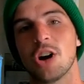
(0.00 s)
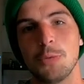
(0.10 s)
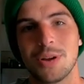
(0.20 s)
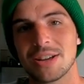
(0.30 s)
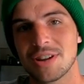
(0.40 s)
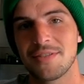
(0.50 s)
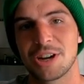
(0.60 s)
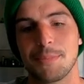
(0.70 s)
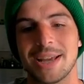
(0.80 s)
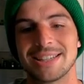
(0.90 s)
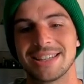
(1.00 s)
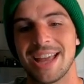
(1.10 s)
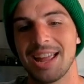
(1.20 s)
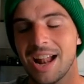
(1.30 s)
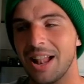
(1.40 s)
hope you guys are having an amazing
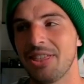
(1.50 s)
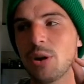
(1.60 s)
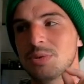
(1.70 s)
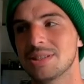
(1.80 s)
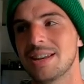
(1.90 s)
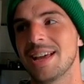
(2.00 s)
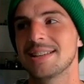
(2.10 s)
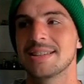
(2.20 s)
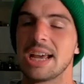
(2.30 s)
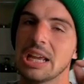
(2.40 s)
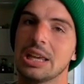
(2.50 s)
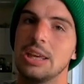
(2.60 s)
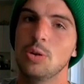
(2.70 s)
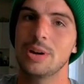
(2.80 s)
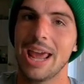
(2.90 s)
day. That was today's
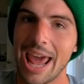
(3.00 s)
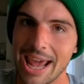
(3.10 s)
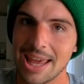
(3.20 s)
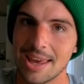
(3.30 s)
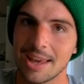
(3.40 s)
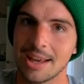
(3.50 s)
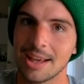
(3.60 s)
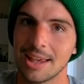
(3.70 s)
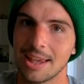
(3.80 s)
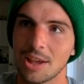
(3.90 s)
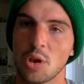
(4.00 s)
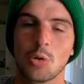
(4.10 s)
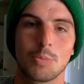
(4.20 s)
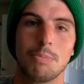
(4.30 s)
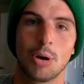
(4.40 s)
Q&A
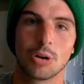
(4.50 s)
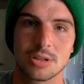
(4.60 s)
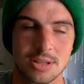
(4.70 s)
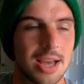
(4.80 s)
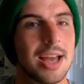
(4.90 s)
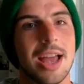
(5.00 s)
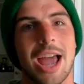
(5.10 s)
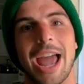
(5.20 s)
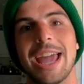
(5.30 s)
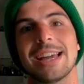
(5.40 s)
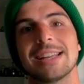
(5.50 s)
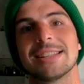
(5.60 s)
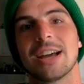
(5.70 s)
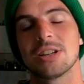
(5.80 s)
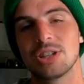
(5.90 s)
bars.
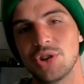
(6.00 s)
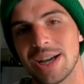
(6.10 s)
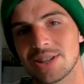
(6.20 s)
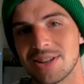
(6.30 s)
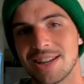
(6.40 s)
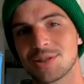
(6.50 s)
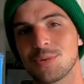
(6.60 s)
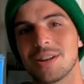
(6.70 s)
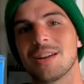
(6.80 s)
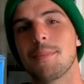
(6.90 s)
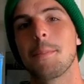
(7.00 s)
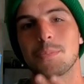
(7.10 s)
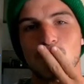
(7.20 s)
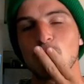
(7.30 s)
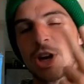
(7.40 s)
And I'll see you guys on the next one.
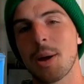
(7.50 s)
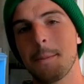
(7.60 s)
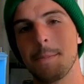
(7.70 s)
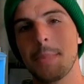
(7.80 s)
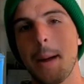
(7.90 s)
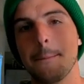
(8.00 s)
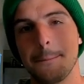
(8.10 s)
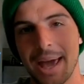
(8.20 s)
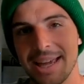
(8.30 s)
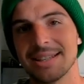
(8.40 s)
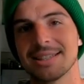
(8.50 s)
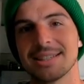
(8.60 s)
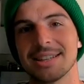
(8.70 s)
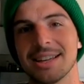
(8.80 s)
Peace.